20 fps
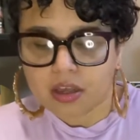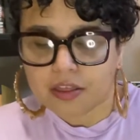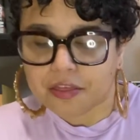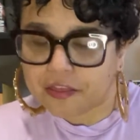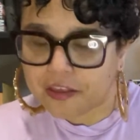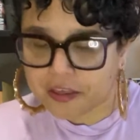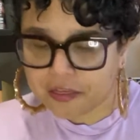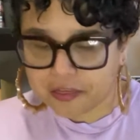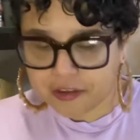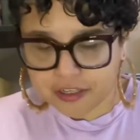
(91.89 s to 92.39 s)

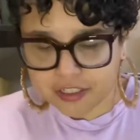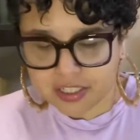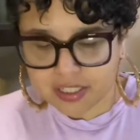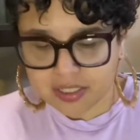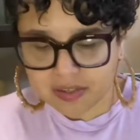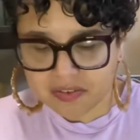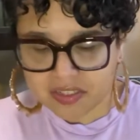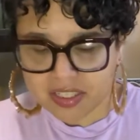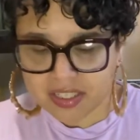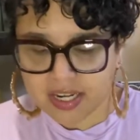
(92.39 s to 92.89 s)
The third
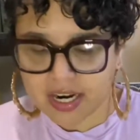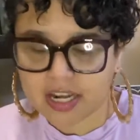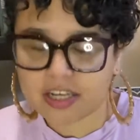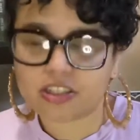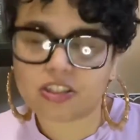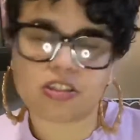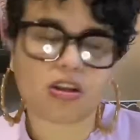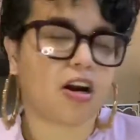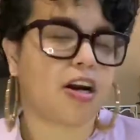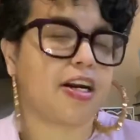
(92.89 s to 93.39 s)
series that I
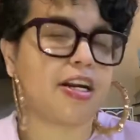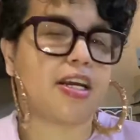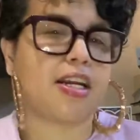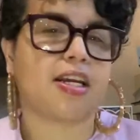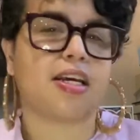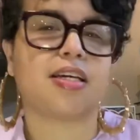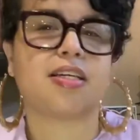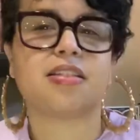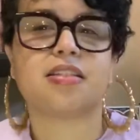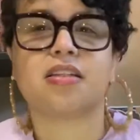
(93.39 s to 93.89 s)
started
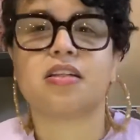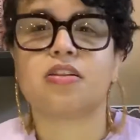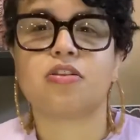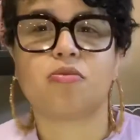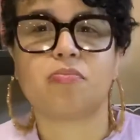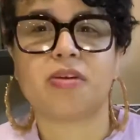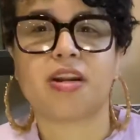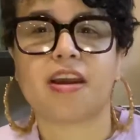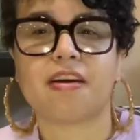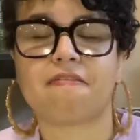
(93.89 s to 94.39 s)
is the
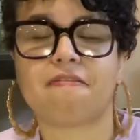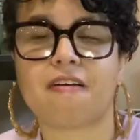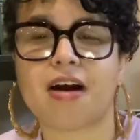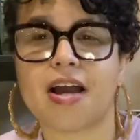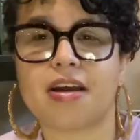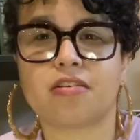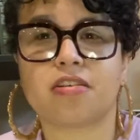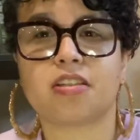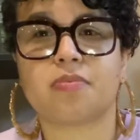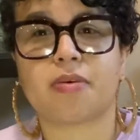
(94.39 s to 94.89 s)
Illuminae
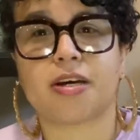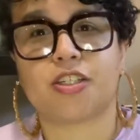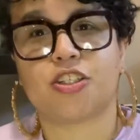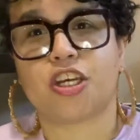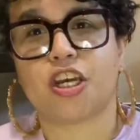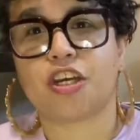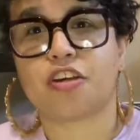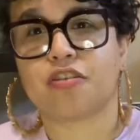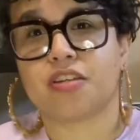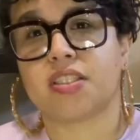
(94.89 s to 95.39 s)
Files by
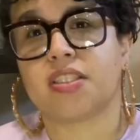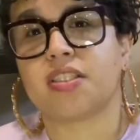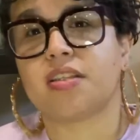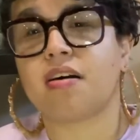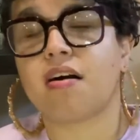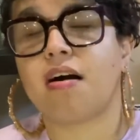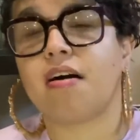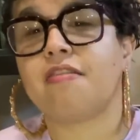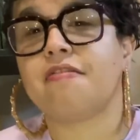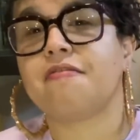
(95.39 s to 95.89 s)
Jay
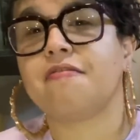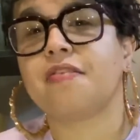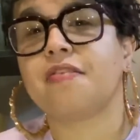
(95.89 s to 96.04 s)
Kristoff.